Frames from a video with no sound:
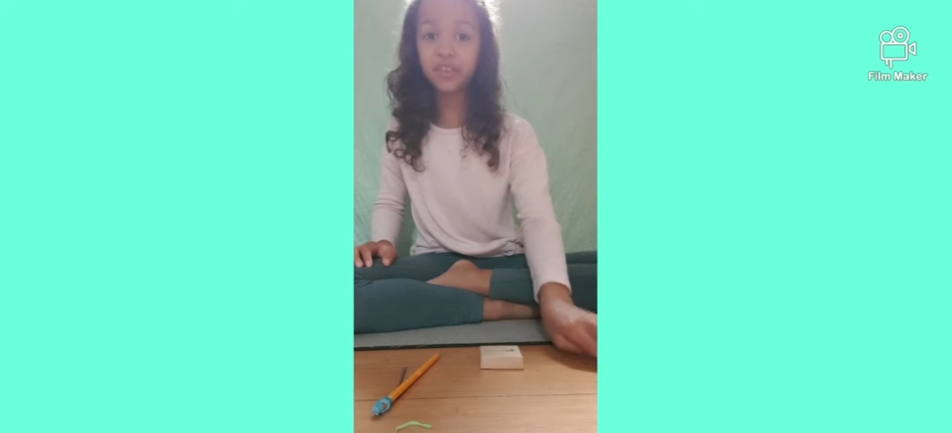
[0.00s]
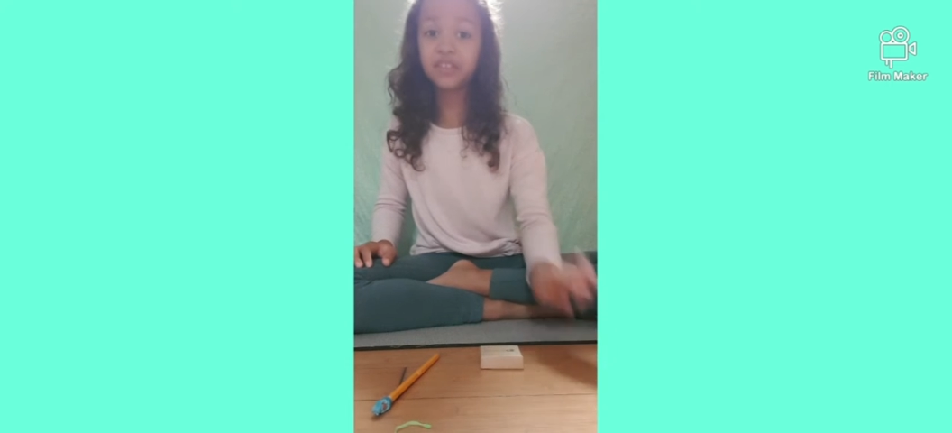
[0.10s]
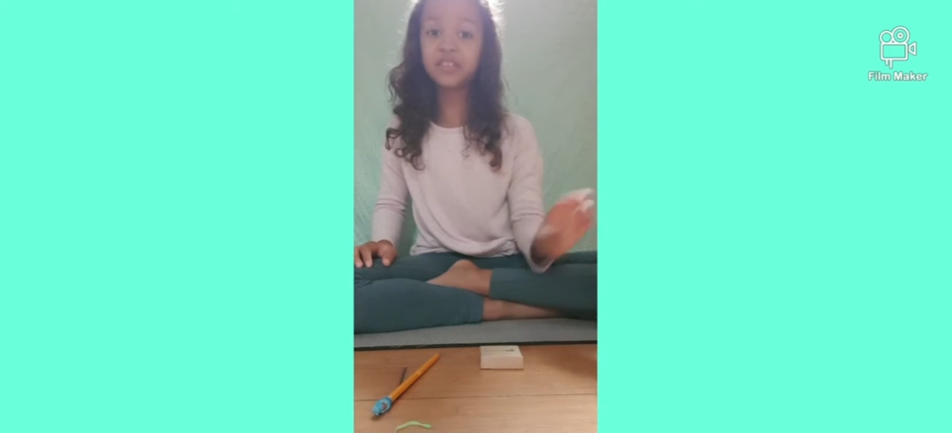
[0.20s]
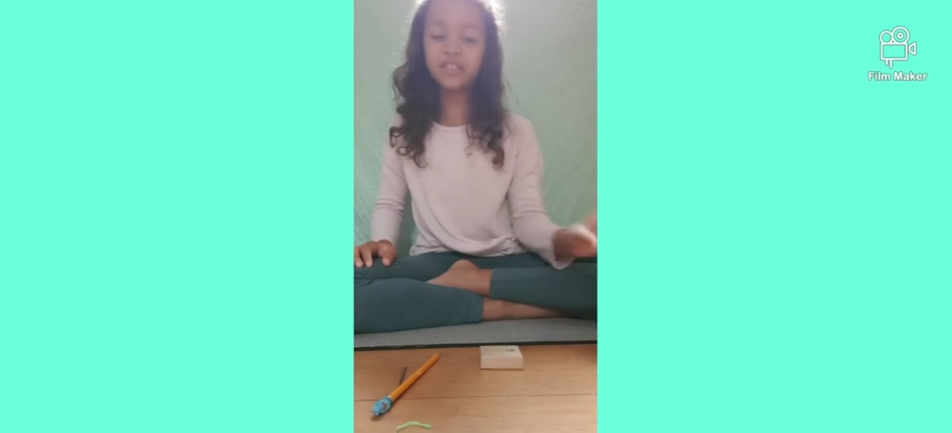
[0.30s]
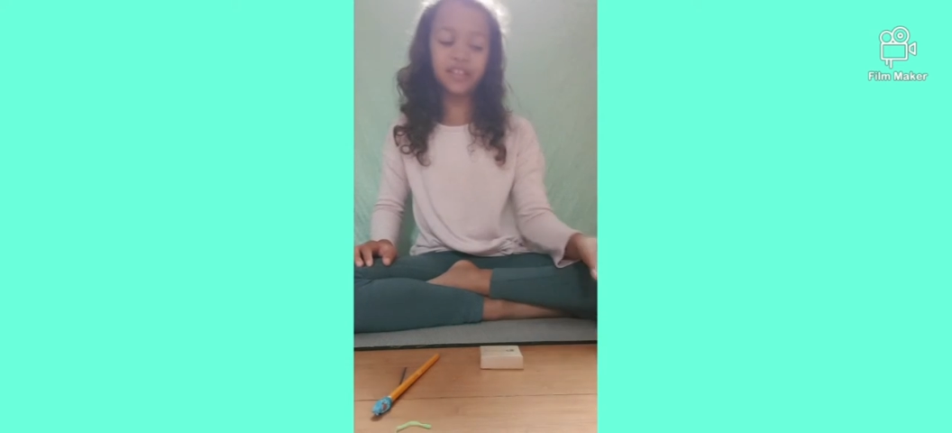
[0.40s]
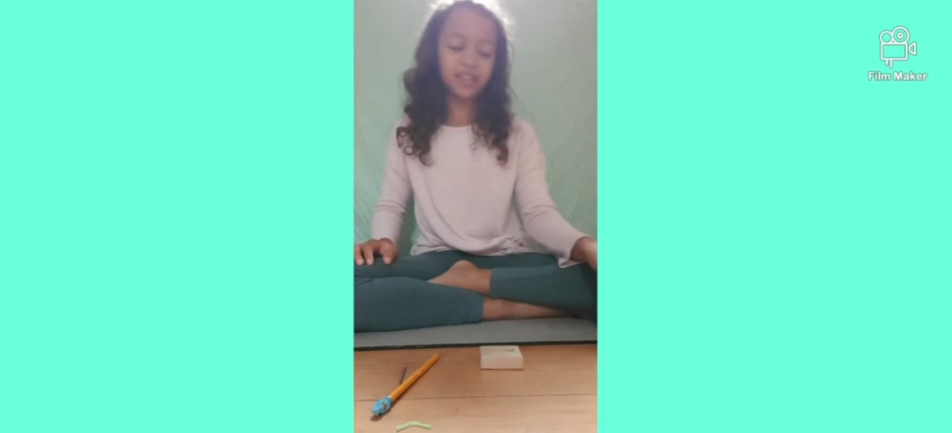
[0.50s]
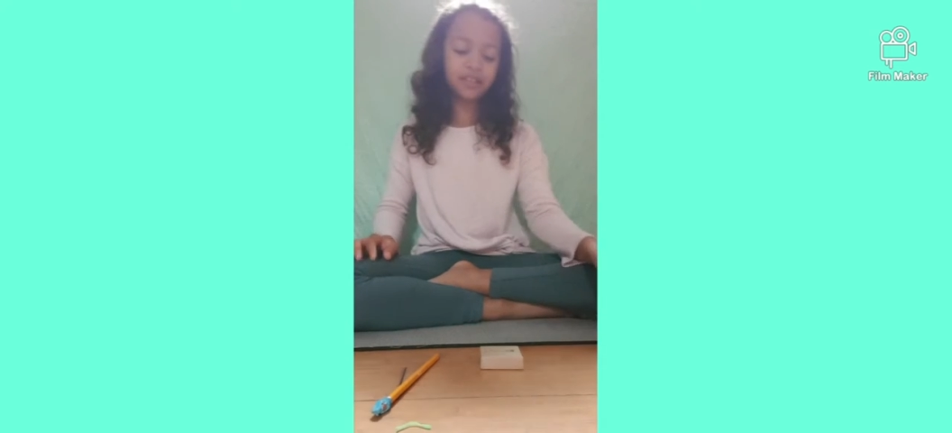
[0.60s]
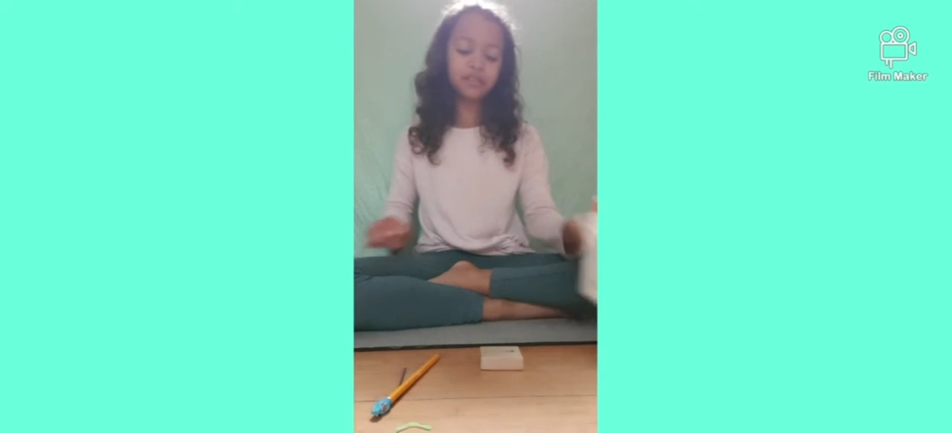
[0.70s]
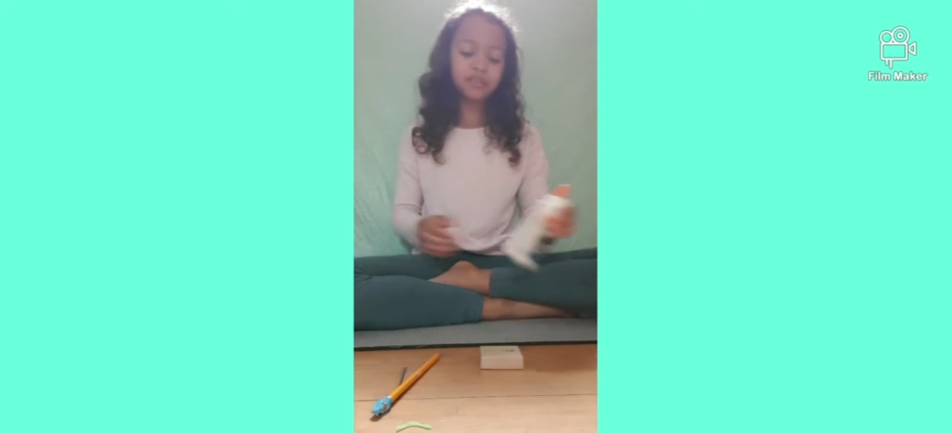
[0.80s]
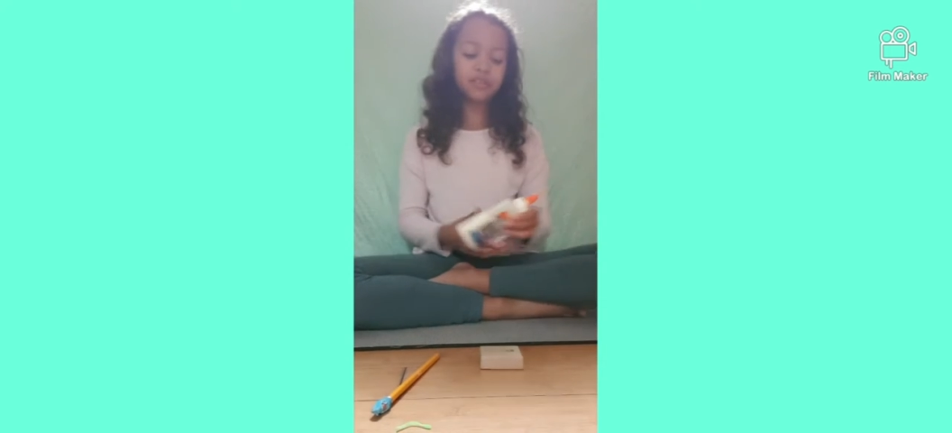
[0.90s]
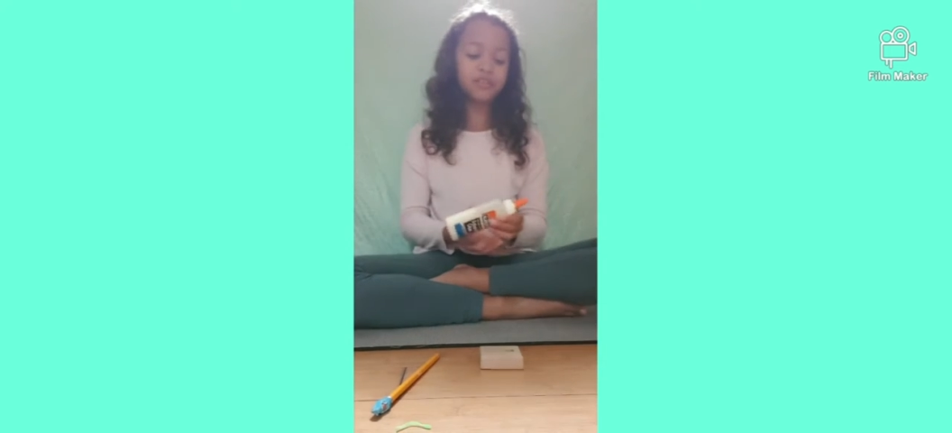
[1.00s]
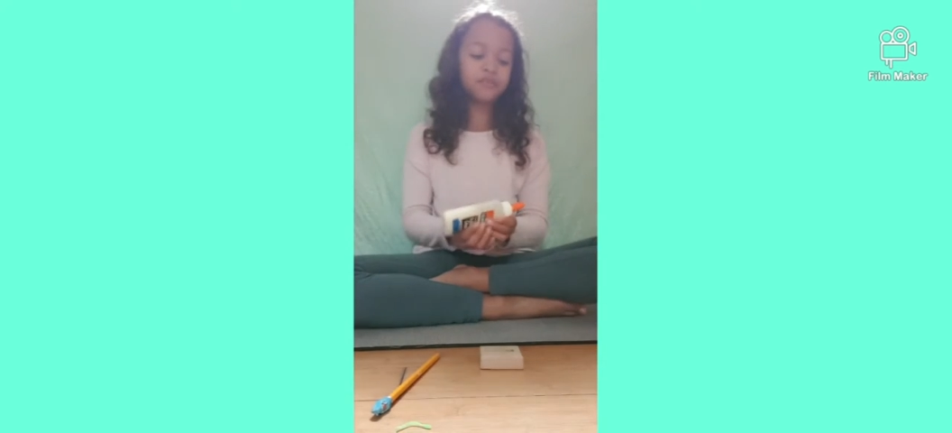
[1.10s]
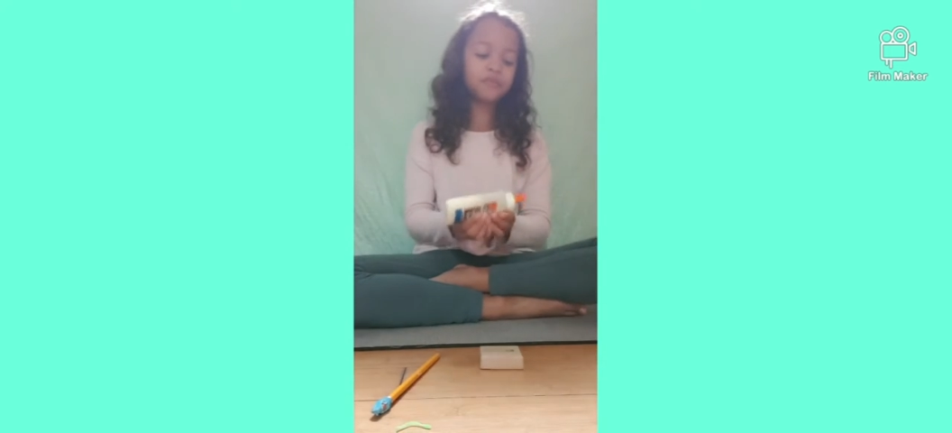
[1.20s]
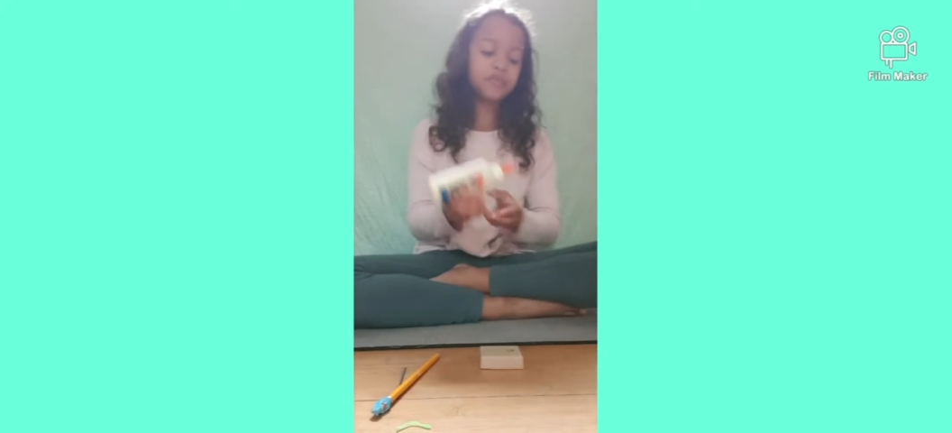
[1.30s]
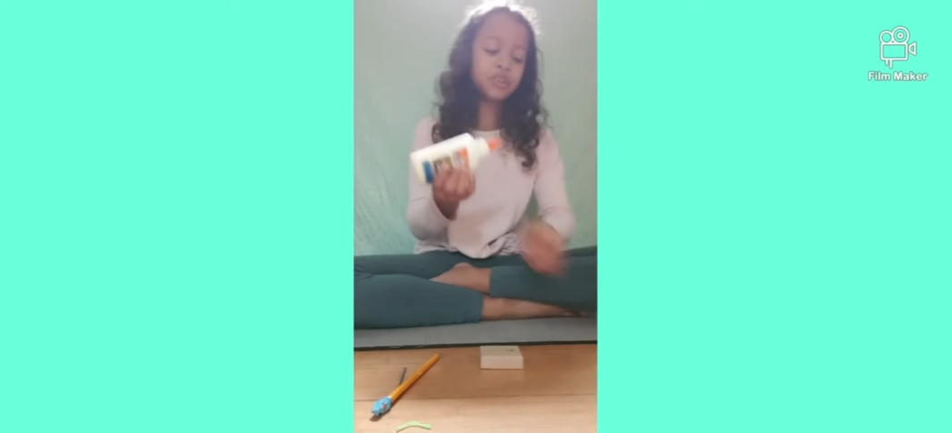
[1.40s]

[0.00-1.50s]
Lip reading: stick glue.